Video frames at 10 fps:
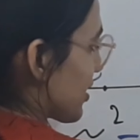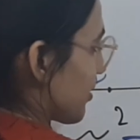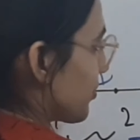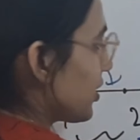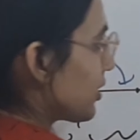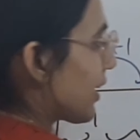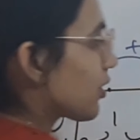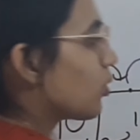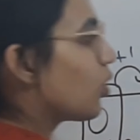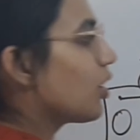number and
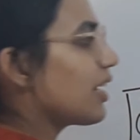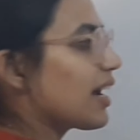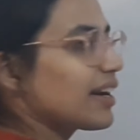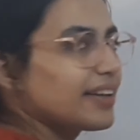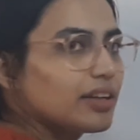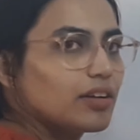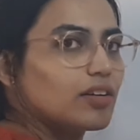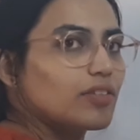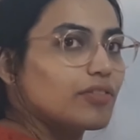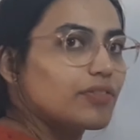go on adding
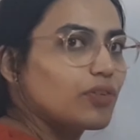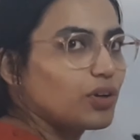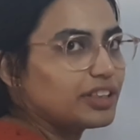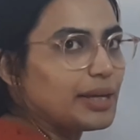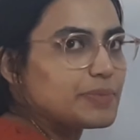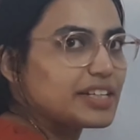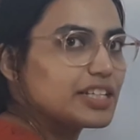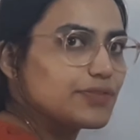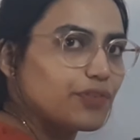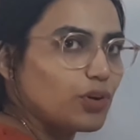4 times. That
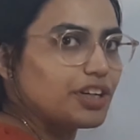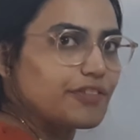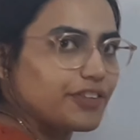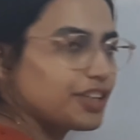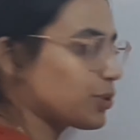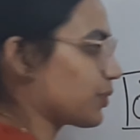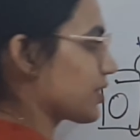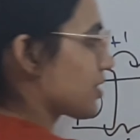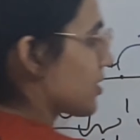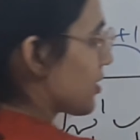is 4 different
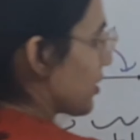units.